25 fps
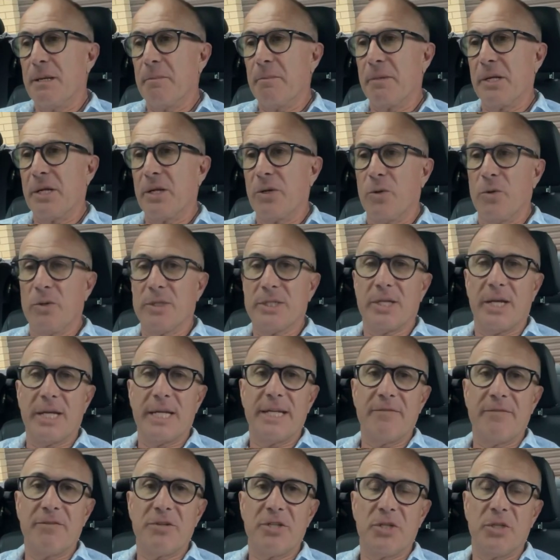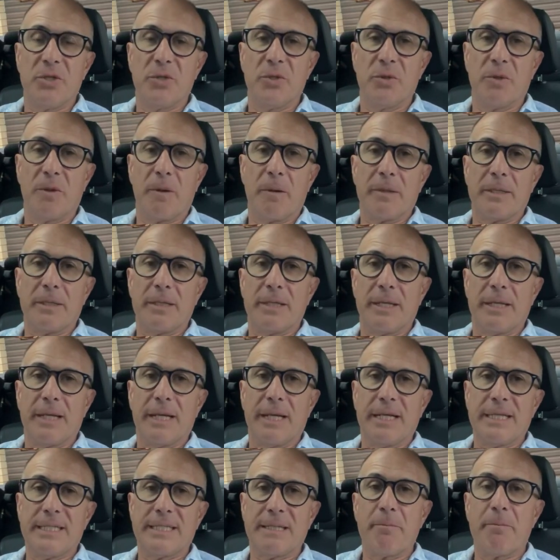But it also gives you
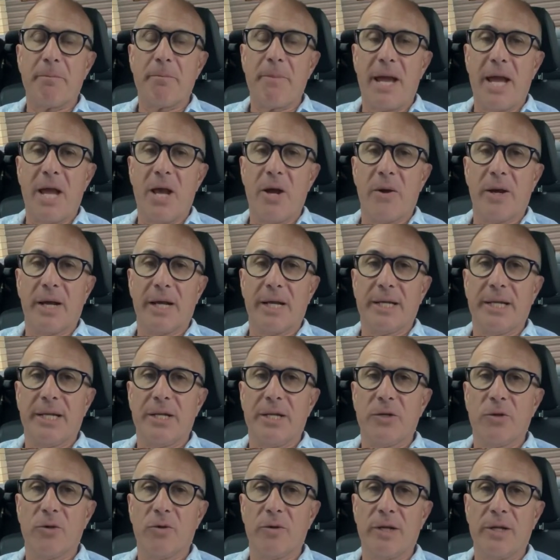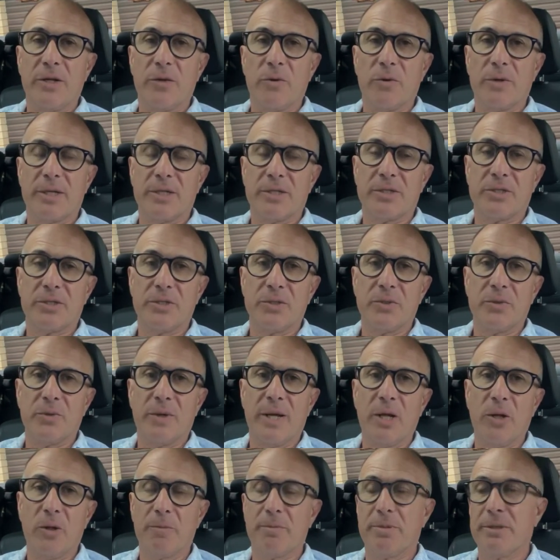some power in order to
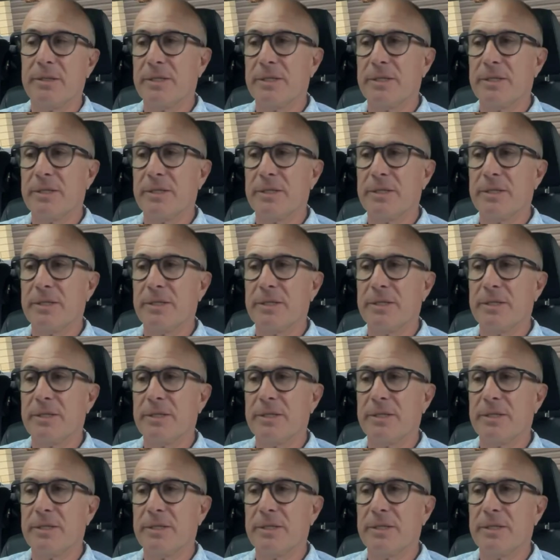help